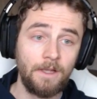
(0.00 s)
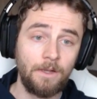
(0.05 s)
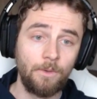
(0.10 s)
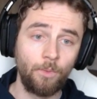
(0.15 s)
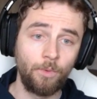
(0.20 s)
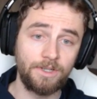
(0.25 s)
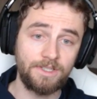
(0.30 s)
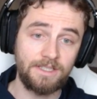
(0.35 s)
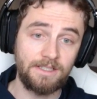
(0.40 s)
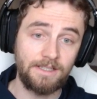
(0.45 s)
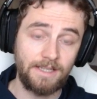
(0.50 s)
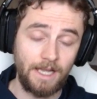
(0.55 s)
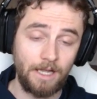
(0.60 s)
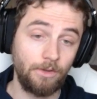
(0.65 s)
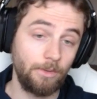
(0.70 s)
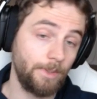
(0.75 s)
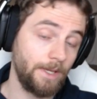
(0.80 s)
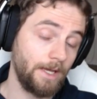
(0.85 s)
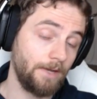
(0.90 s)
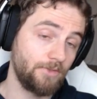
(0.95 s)
Whereas now
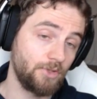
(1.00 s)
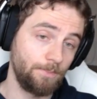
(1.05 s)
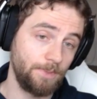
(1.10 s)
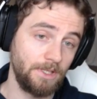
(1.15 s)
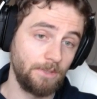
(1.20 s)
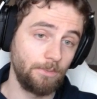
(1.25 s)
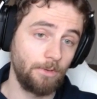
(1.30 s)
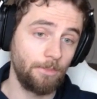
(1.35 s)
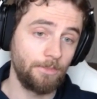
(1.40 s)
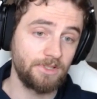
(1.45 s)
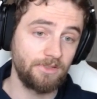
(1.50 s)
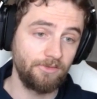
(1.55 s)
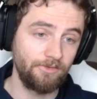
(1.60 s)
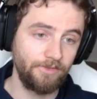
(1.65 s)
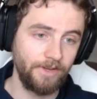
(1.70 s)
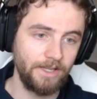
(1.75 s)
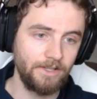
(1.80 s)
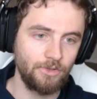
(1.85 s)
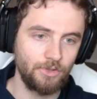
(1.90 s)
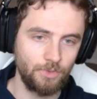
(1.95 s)
that we have torpedo bombers and
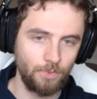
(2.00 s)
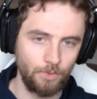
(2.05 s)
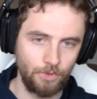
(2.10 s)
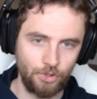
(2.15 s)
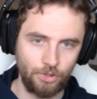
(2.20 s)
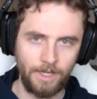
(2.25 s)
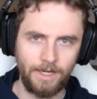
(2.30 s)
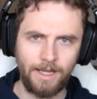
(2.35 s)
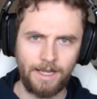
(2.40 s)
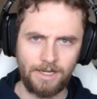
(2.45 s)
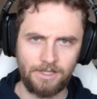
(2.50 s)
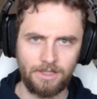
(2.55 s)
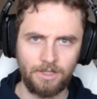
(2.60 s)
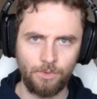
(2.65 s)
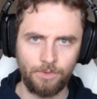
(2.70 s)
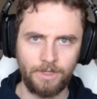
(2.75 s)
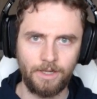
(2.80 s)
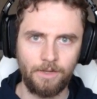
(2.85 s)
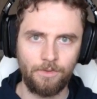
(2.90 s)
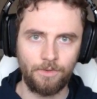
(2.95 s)
fighters, we're trying to actually
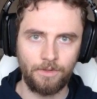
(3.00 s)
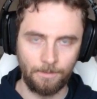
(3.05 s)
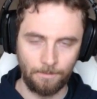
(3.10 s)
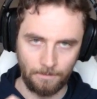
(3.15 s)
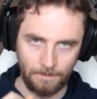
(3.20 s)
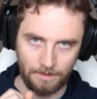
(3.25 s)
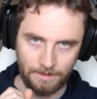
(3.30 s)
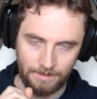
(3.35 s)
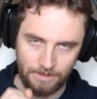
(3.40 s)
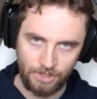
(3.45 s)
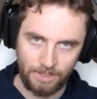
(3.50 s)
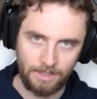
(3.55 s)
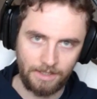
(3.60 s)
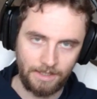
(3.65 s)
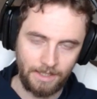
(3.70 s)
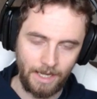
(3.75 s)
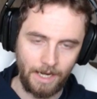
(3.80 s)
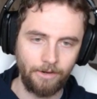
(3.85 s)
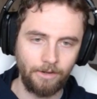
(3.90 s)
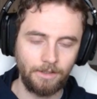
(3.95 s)
go down the legit
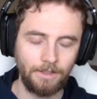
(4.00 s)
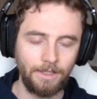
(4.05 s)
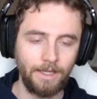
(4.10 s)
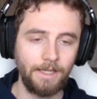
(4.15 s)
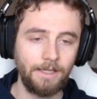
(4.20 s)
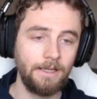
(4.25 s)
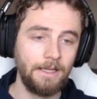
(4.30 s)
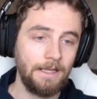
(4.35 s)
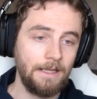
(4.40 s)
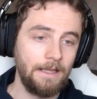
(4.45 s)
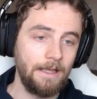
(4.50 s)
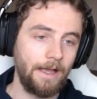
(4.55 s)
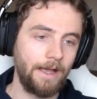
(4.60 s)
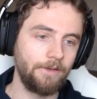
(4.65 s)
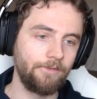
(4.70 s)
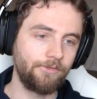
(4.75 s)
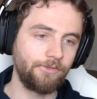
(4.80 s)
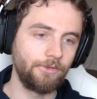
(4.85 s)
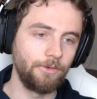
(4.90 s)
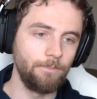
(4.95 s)
carrier line,
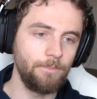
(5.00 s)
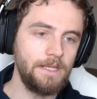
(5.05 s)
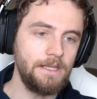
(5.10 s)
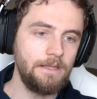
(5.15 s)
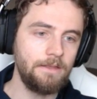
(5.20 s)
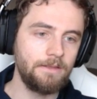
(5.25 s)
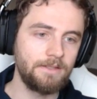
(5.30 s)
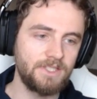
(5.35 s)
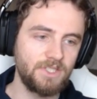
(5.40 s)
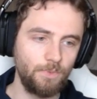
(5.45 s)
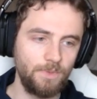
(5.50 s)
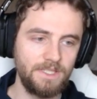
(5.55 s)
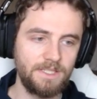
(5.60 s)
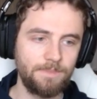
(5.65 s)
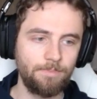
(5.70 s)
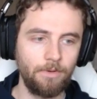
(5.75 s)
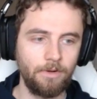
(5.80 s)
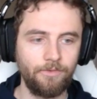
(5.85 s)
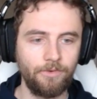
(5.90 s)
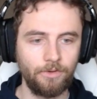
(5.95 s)
and for me the sweet
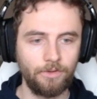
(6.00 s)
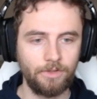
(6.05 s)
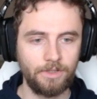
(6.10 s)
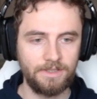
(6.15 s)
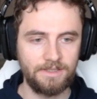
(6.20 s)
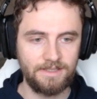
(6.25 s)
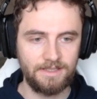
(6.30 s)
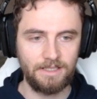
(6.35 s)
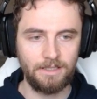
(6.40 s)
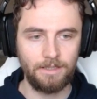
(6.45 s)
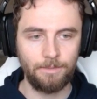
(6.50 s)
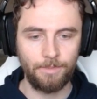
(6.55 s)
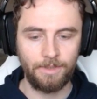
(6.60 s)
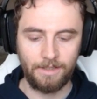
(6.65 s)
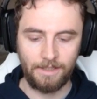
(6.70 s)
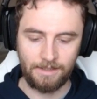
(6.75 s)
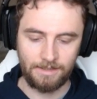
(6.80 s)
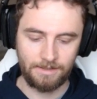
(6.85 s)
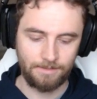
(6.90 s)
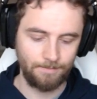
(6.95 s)
spot for concealment
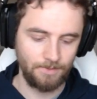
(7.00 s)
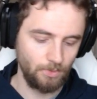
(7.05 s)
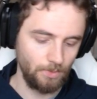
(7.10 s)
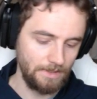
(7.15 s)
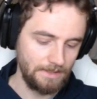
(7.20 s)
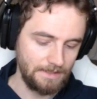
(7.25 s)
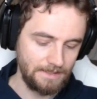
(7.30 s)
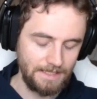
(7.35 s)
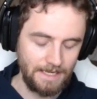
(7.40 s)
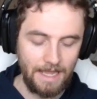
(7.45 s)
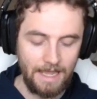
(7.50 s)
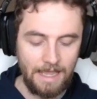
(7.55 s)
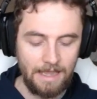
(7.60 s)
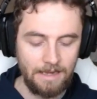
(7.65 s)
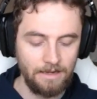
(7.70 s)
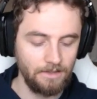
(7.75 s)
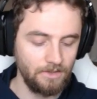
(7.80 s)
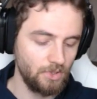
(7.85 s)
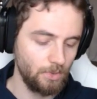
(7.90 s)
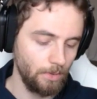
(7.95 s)
is between
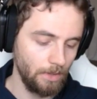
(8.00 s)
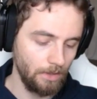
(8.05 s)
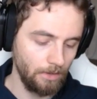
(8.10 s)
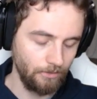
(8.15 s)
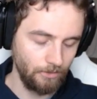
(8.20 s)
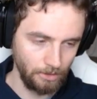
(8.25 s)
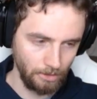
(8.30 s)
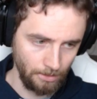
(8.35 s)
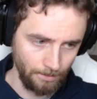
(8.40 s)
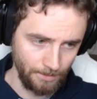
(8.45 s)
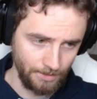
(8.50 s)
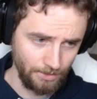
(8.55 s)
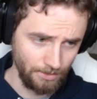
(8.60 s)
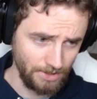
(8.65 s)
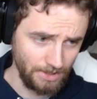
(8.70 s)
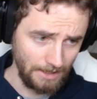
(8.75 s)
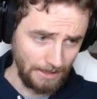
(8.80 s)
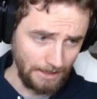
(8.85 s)
10 and 12 kilometers.